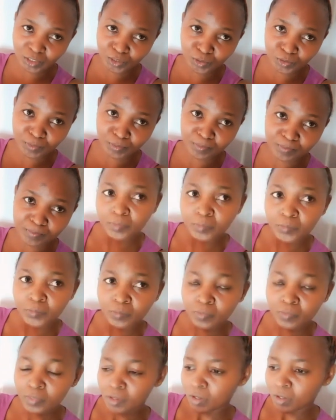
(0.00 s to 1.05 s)
you
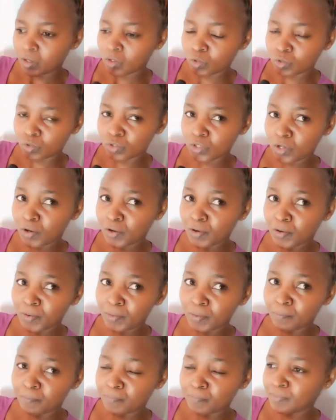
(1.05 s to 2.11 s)
so